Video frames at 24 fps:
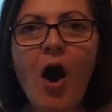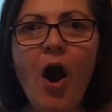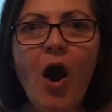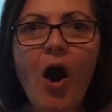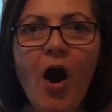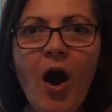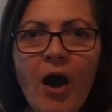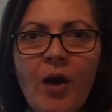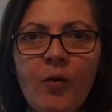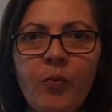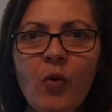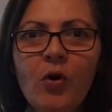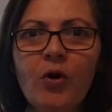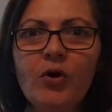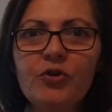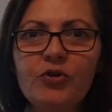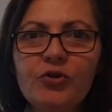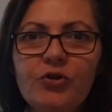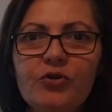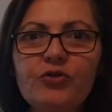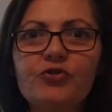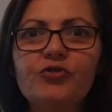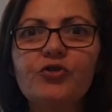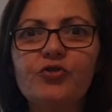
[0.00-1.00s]
I want
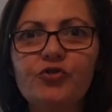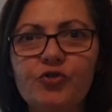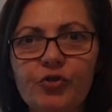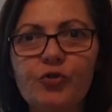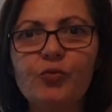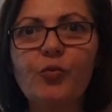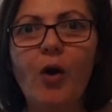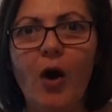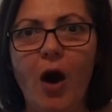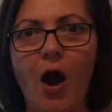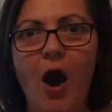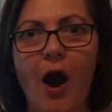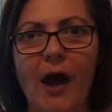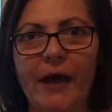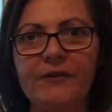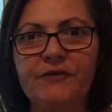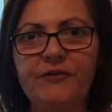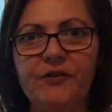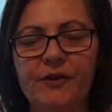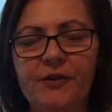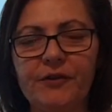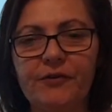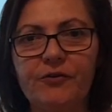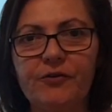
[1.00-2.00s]
you to do what I
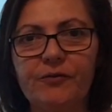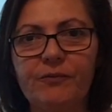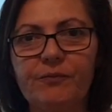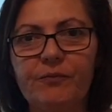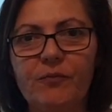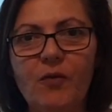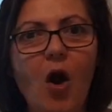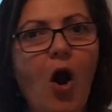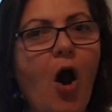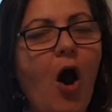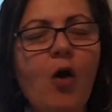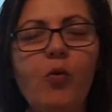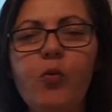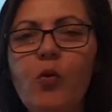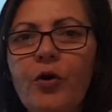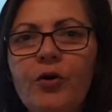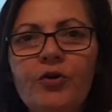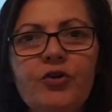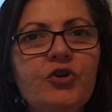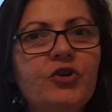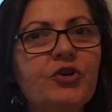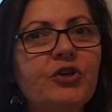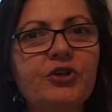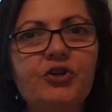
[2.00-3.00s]
did. I
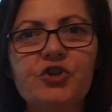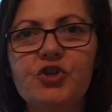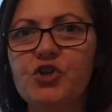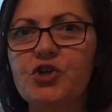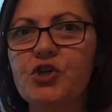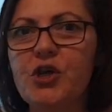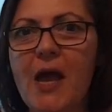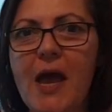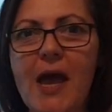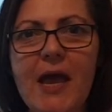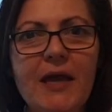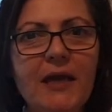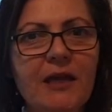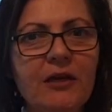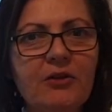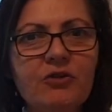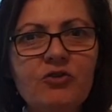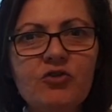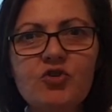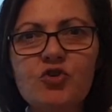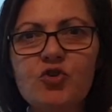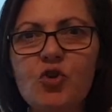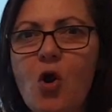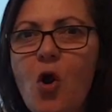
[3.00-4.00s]
want you to
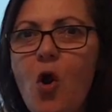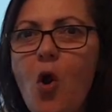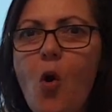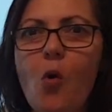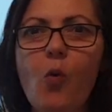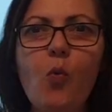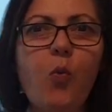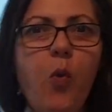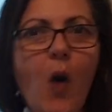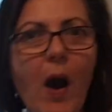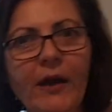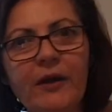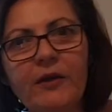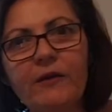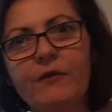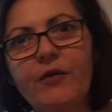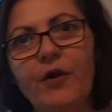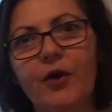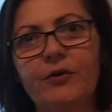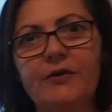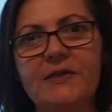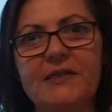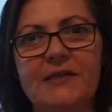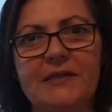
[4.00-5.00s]
change one of
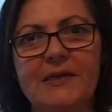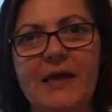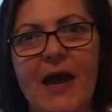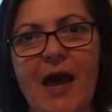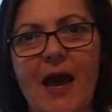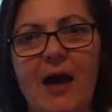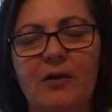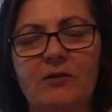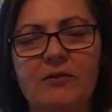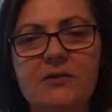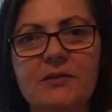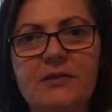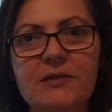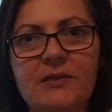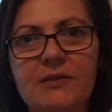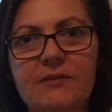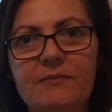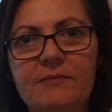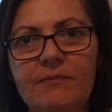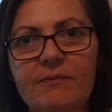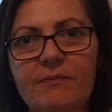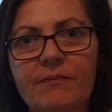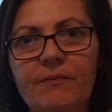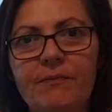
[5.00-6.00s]
those
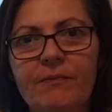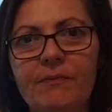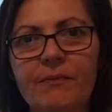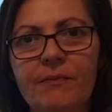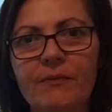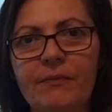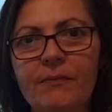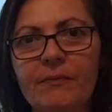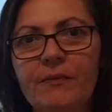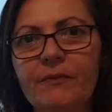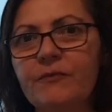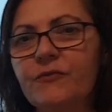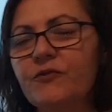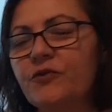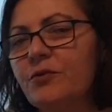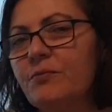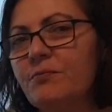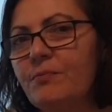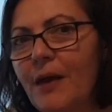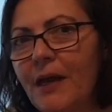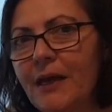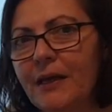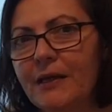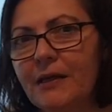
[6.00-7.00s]
sounds to
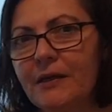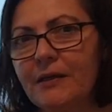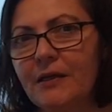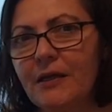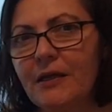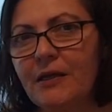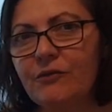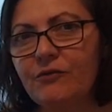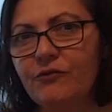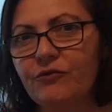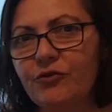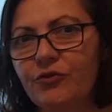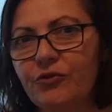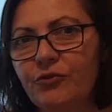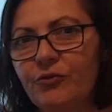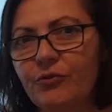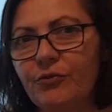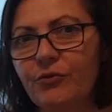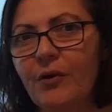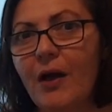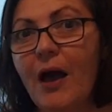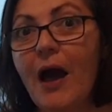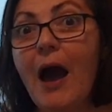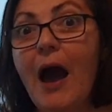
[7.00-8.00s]
make it
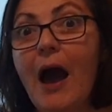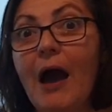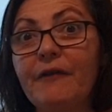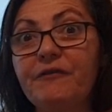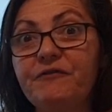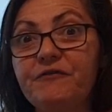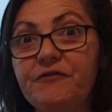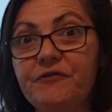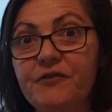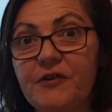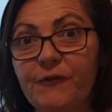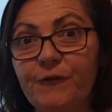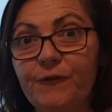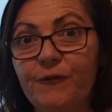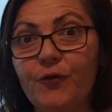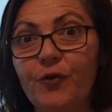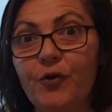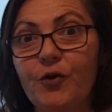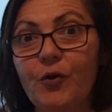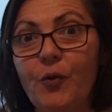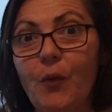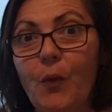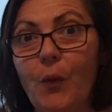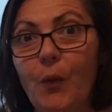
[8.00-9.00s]
into a
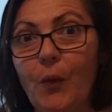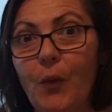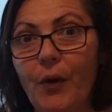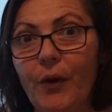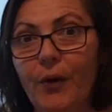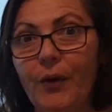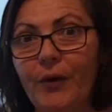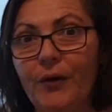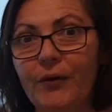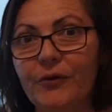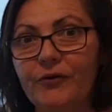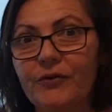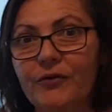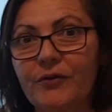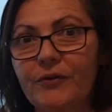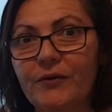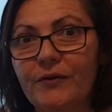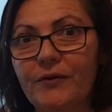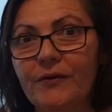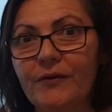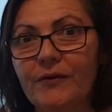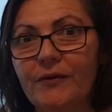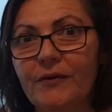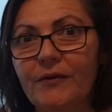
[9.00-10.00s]
different word.
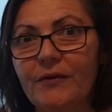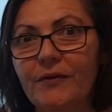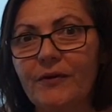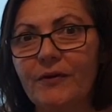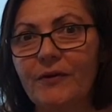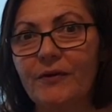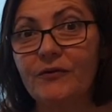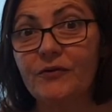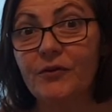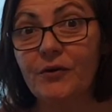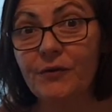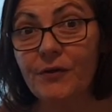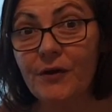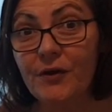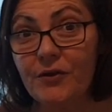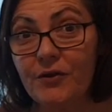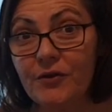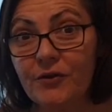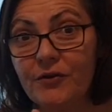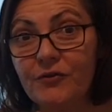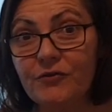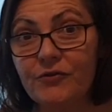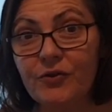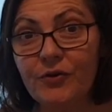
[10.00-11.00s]
Do you think
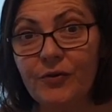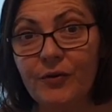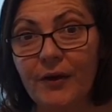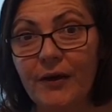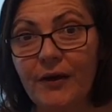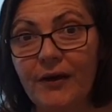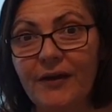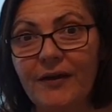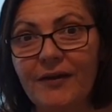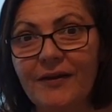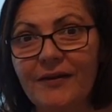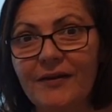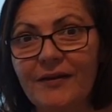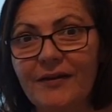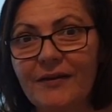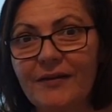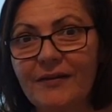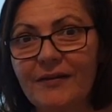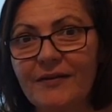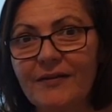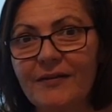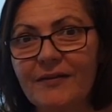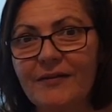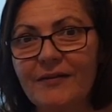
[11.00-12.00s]
you can do it?
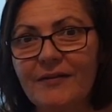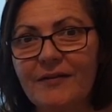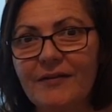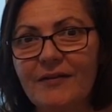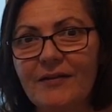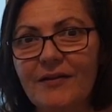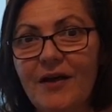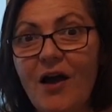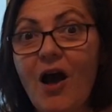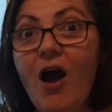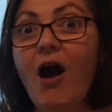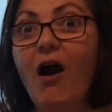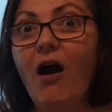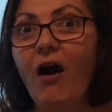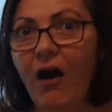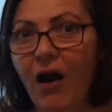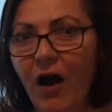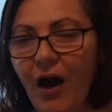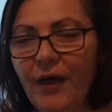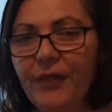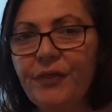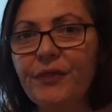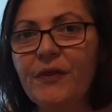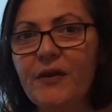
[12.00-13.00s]

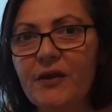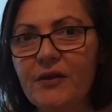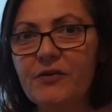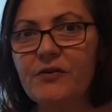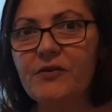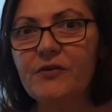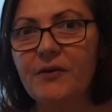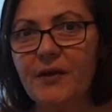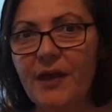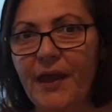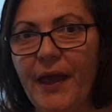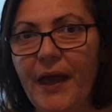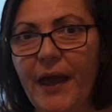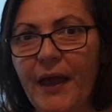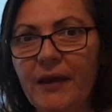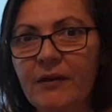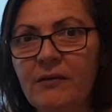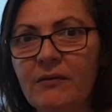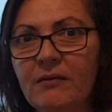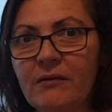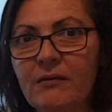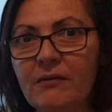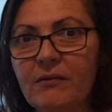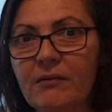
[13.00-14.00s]
I think you
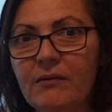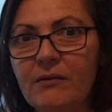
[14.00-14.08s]
can.